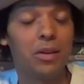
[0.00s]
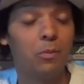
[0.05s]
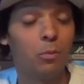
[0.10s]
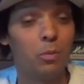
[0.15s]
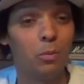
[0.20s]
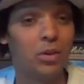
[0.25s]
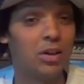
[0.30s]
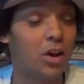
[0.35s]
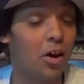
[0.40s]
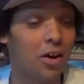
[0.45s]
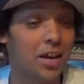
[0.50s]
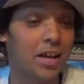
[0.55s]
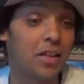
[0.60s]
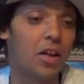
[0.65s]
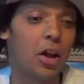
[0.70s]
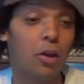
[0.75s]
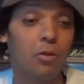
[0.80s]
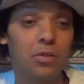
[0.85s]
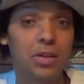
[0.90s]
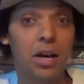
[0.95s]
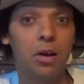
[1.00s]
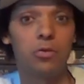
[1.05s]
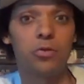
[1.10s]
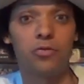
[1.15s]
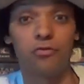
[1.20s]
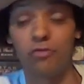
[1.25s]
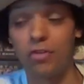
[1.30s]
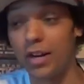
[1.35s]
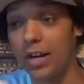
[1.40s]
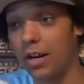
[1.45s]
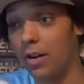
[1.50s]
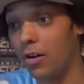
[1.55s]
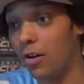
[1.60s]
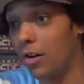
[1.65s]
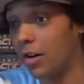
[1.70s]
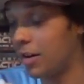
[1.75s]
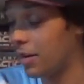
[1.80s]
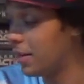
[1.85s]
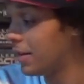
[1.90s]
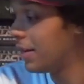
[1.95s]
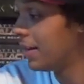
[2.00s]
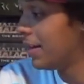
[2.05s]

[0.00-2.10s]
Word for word: in. We can't get the hotel till three o'clock.